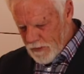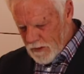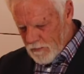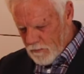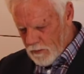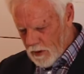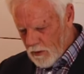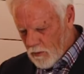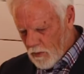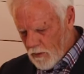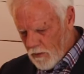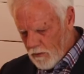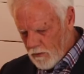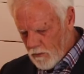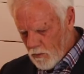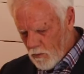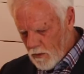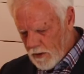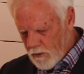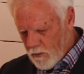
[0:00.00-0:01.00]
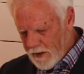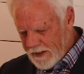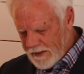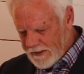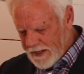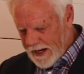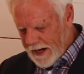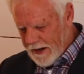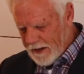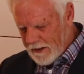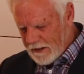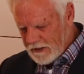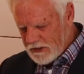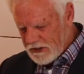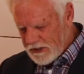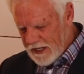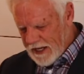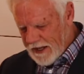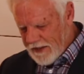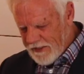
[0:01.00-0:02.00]
But would we dare to
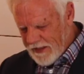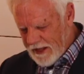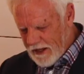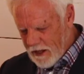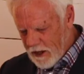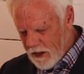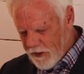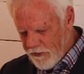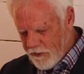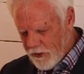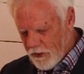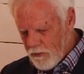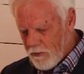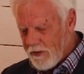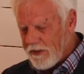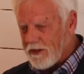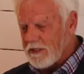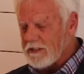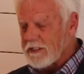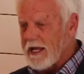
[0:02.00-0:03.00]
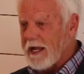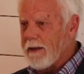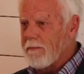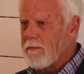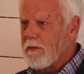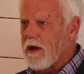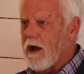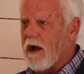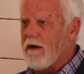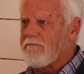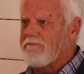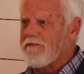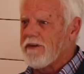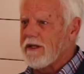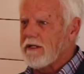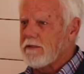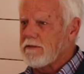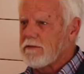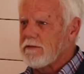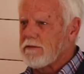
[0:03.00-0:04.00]
say the other with the same
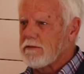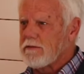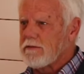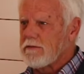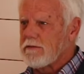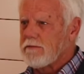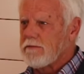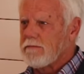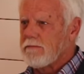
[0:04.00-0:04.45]
confidence?